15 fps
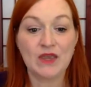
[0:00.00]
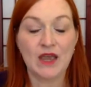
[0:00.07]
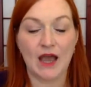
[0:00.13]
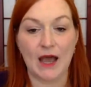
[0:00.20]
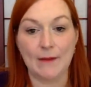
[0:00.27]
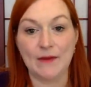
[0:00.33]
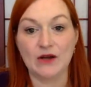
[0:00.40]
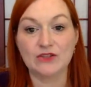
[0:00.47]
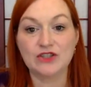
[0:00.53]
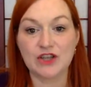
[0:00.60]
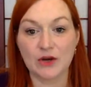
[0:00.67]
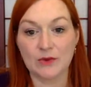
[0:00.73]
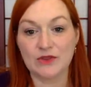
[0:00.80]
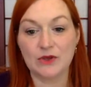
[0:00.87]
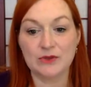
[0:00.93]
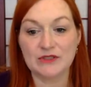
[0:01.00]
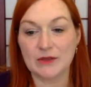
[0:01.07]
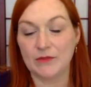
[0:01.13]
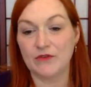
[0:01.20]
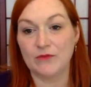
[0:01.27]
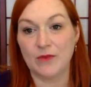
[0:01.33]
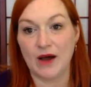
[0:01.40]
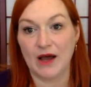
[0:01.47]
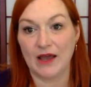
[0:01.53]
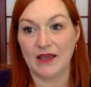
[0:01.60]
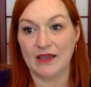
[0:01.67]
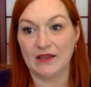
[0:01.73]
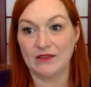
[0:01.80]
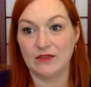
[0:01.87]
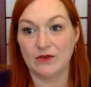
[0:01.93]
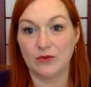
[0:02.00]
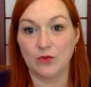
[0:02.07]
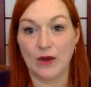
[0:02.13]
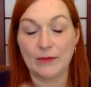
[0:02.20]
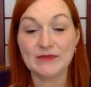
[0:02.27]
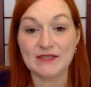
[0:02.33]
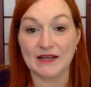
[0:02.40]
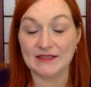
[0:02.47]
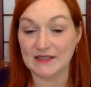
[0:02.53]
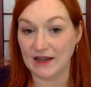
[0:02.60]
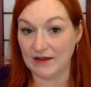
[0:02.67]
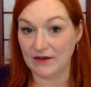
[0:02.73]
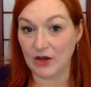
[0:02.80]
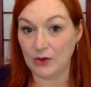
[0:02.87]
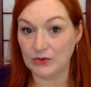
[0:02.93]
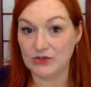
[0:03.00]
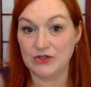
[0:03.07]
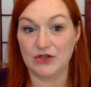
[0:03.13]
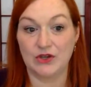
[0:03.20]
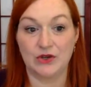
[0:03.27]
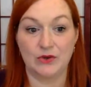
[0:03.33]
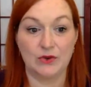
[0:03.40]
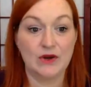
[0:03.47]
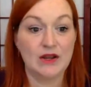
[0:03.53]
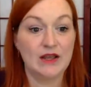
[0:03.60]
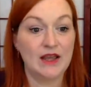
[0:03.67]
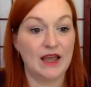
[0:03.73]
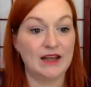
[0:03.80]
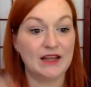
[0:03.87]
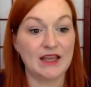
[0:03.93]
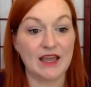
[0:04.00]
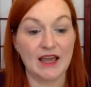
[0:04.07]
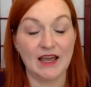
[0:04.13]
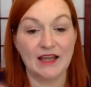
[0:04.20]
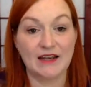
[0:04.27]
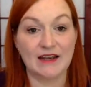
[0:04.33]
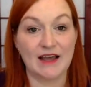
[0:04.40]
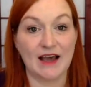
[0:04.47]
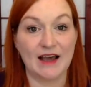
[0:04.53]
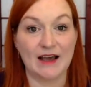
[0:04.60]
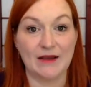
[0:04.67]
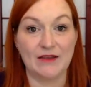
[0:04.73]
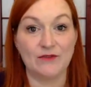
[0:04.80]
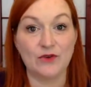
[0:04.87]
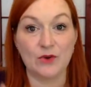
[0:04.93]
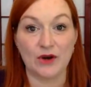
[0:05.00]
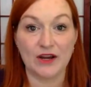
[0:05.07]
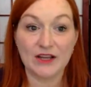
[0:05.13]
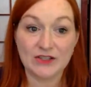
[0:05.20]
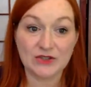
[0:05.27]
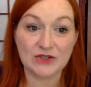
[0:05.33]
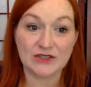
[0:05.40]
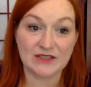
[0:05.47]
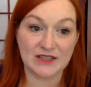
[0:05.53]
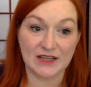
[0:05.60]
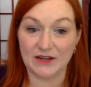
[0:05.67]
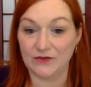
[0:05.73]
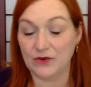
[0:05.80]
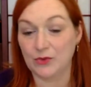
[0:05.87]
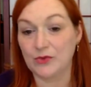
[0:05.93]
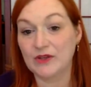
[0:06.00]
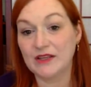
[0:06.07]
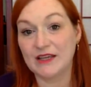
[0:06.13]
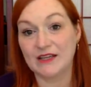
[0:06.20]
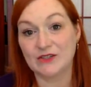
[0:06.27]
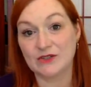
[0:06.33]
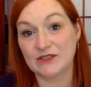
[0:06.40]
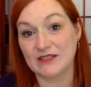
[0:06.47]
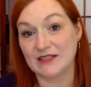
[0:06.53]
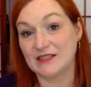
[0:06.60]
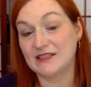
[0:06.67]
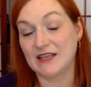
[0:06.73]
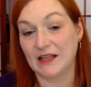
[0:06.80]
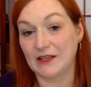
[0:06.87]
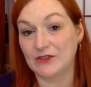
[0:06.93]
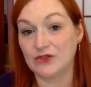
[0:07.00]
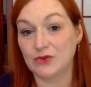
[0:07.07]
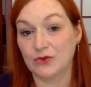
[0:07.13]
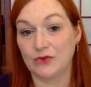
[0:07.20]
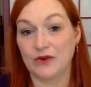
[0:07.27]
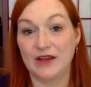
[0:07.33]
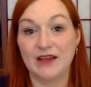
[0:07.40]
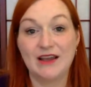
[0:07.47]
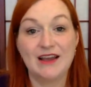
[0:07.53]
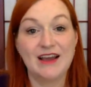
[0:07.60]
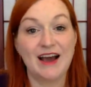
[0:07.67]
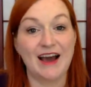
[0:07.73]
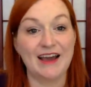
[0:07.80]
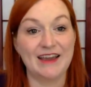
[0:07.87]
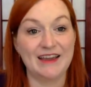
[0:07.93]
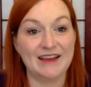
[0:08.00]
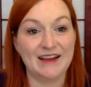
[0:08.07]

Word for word: um, I'll share with you some of my, the websites I go to. And again, uh, if you are interested, if you're really interested in selling jewelry, I